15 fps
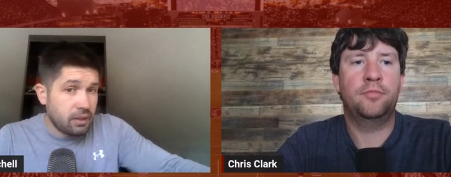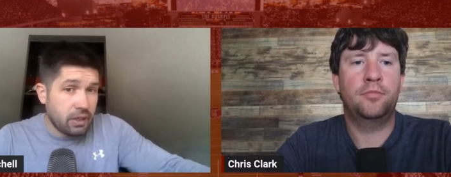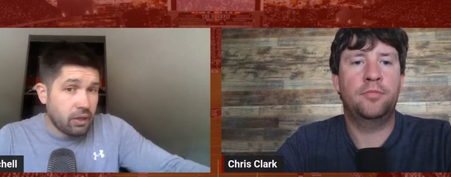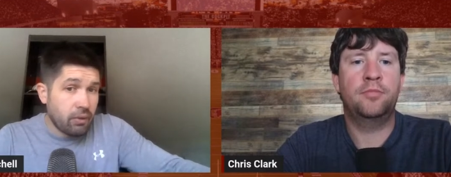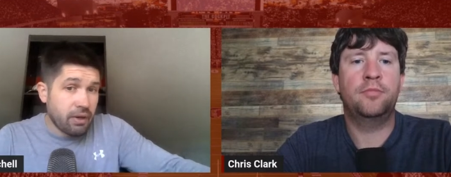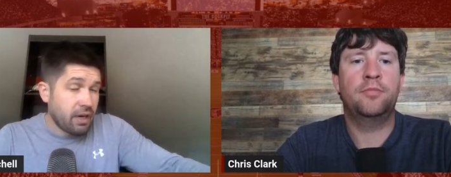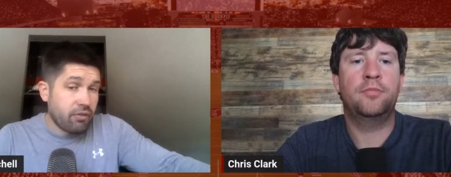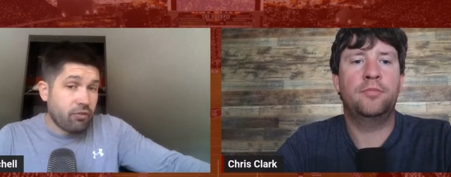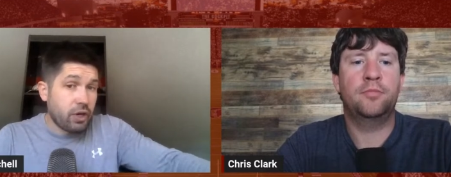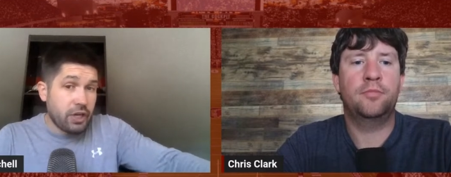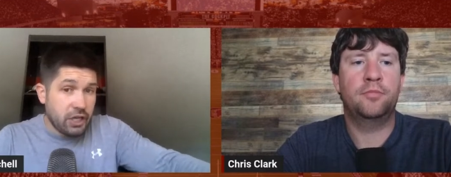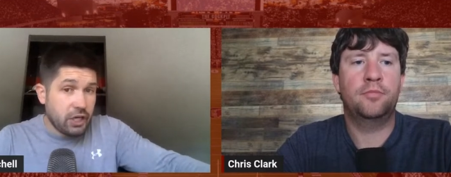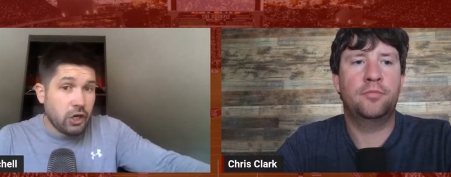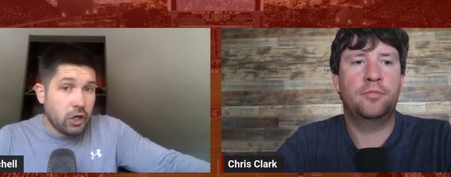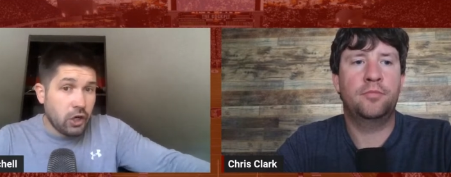Speaker 1: you know,
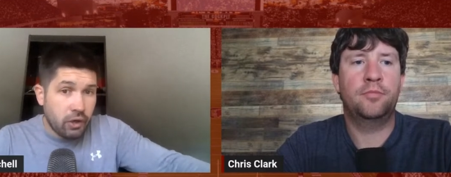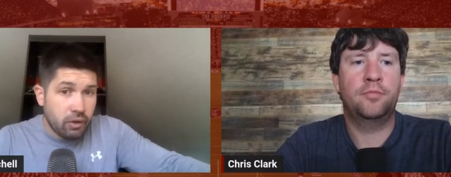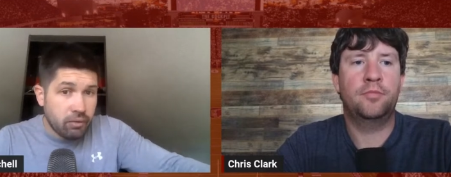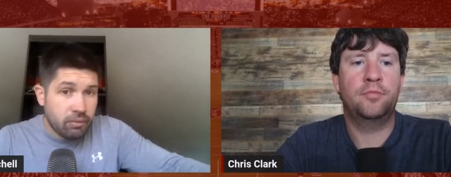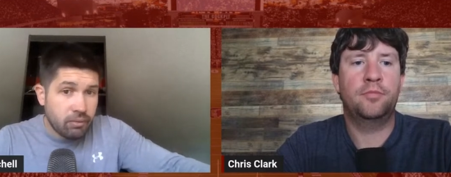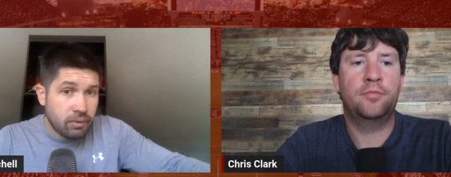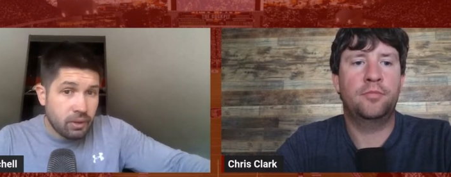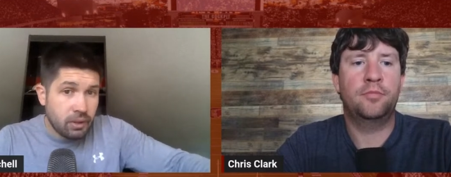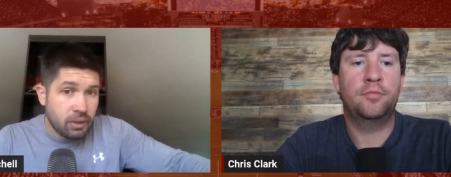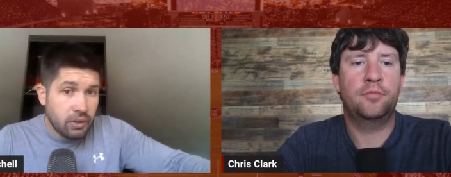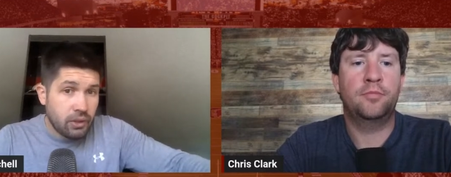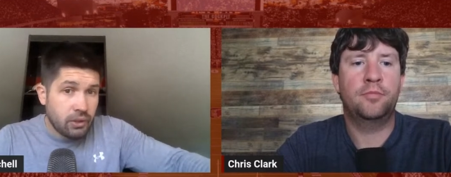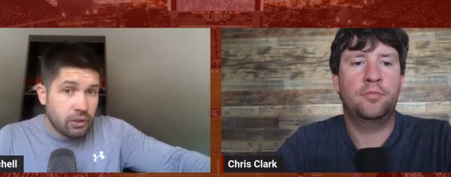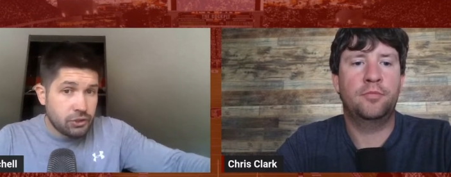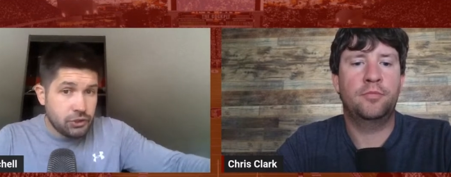every year
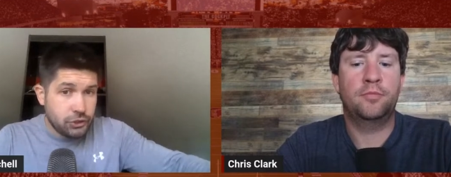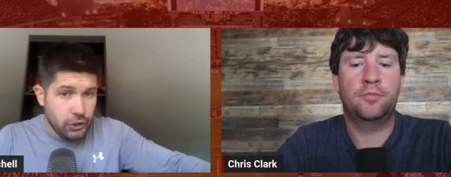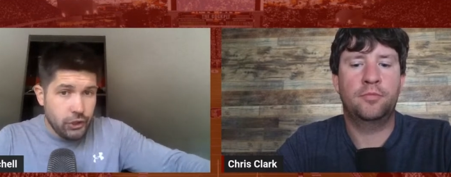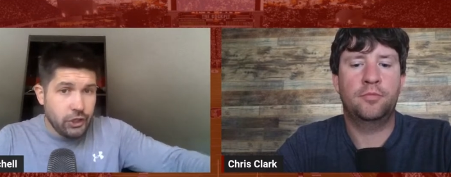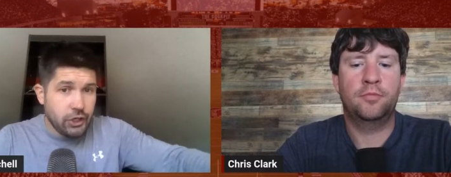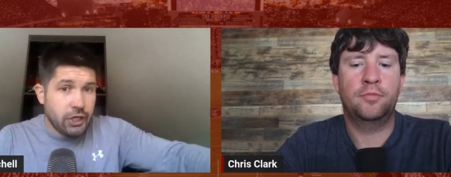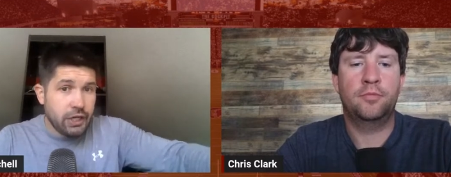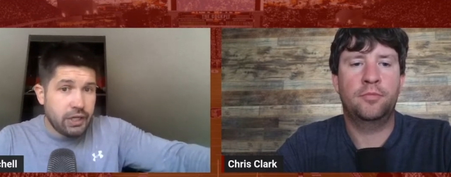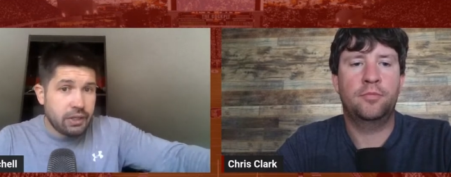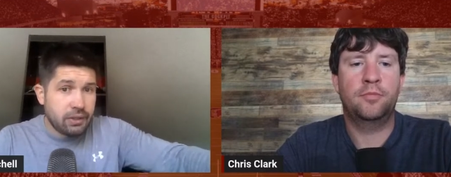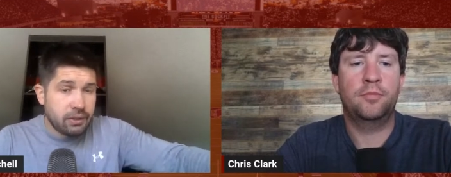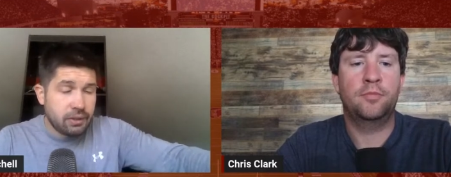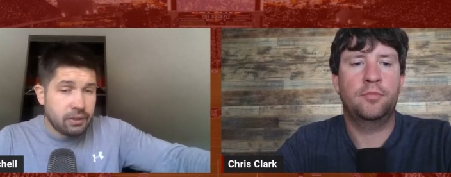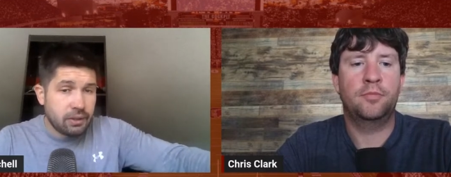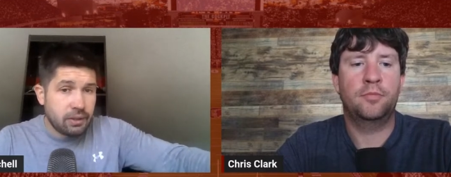
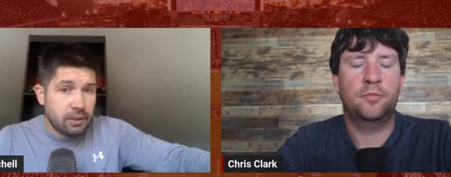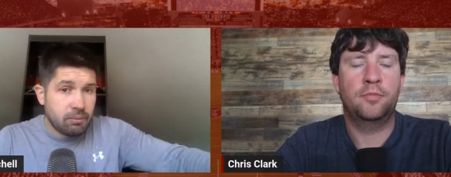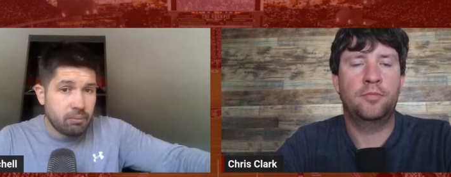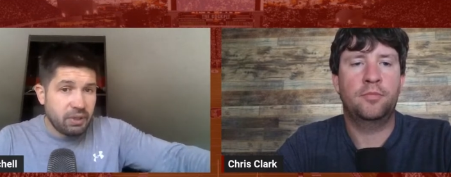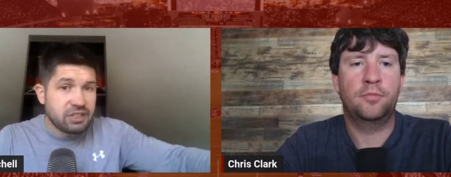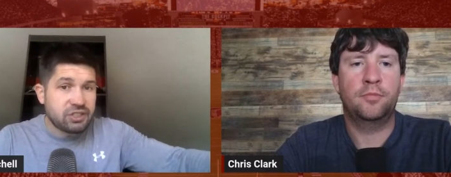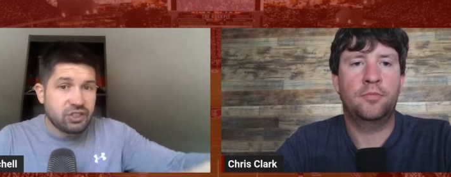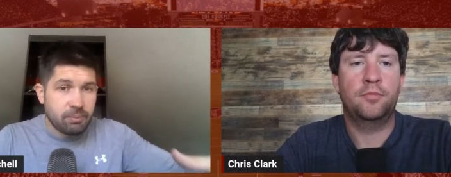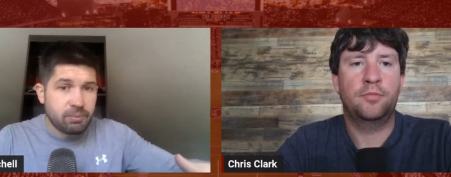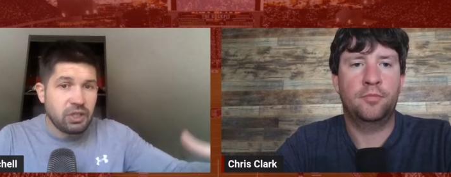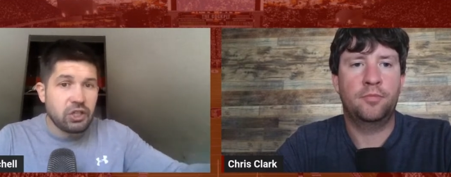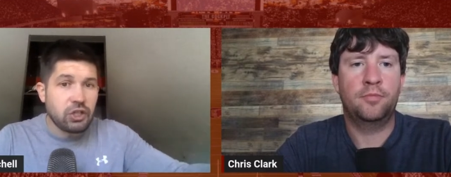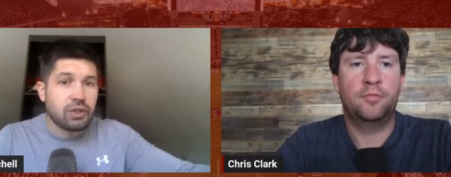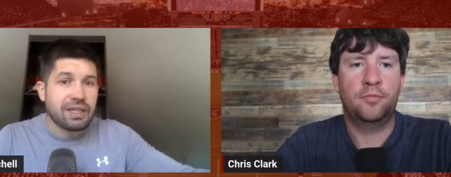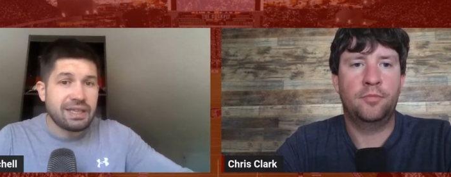should be
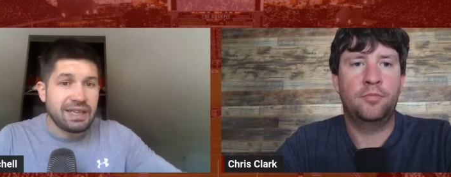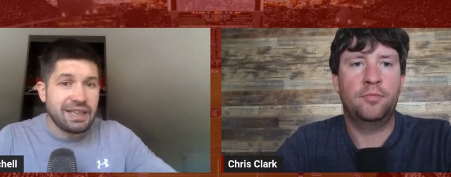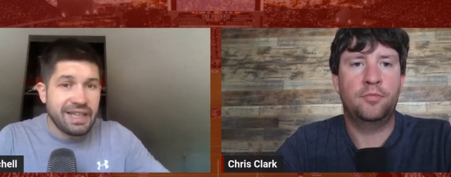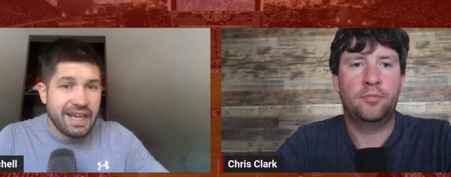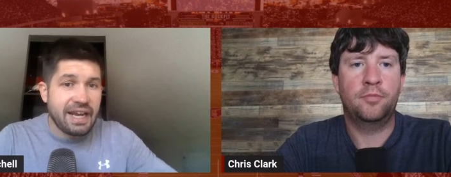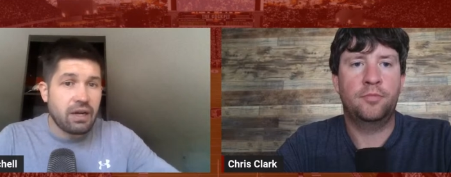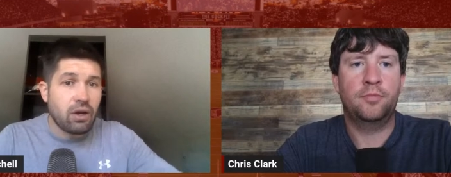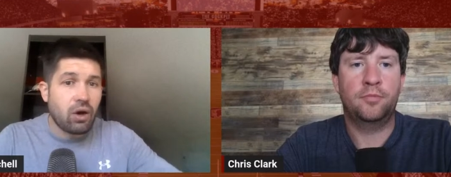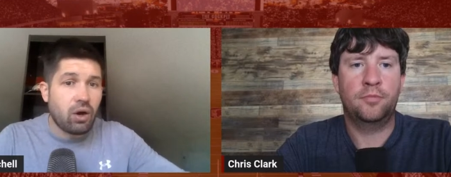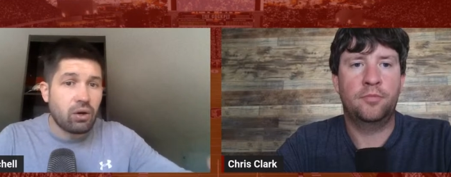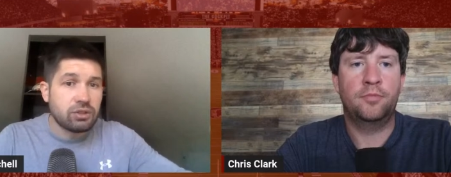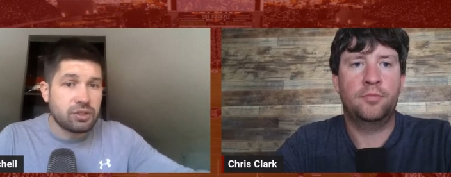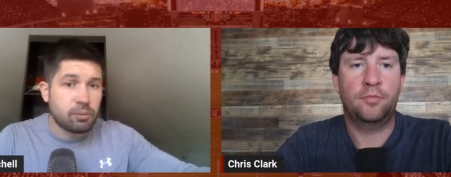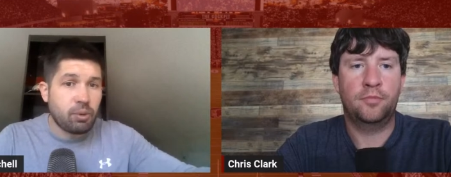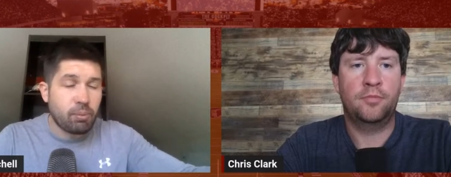something you can lean
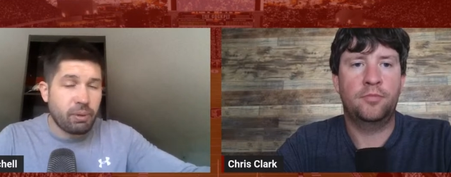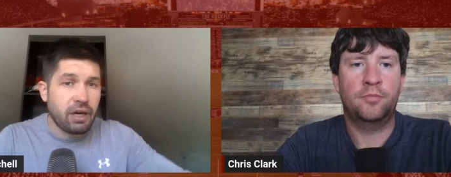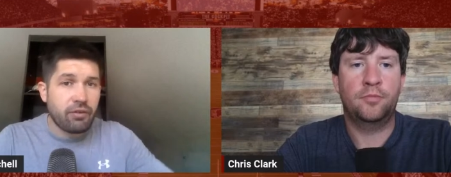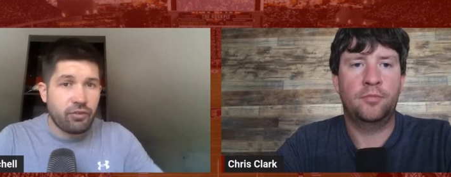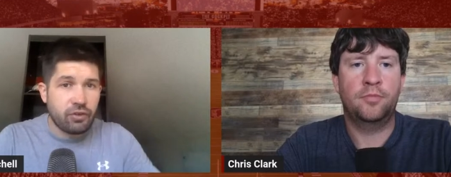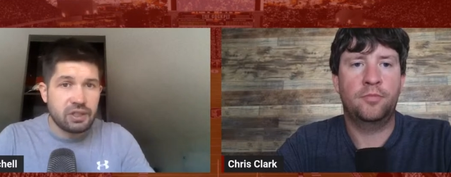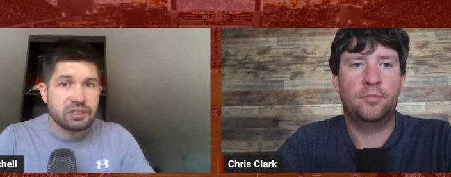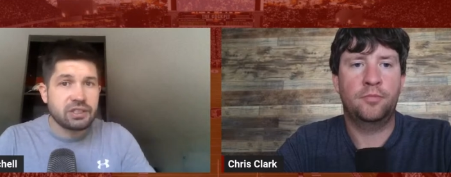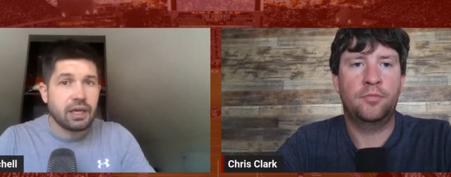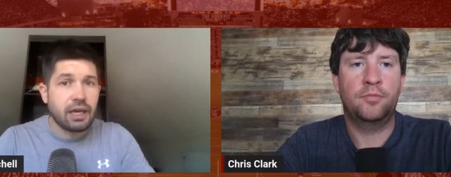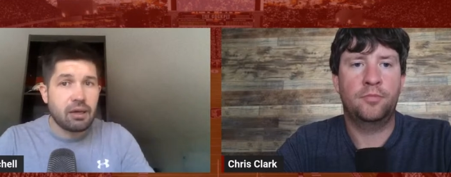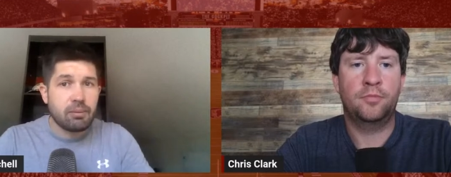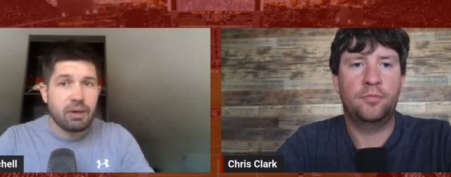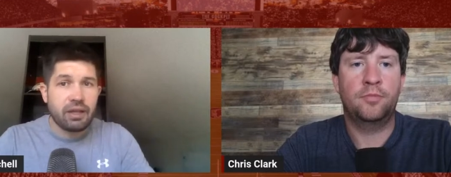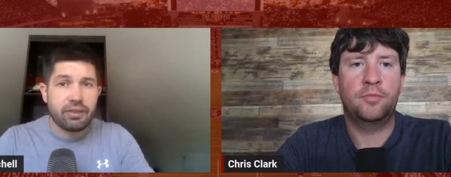on to prepare for this
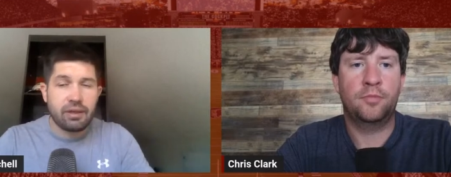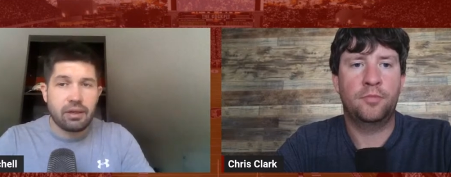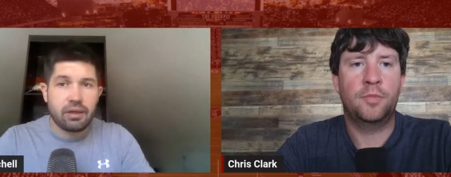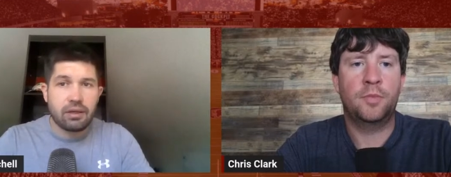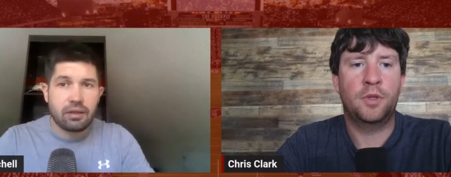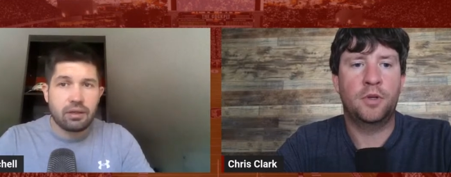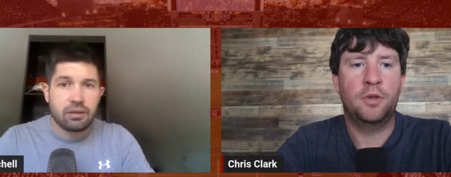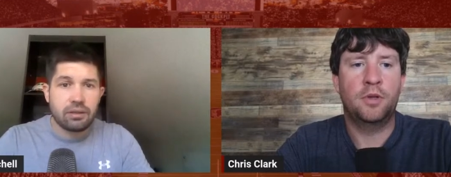game, I think.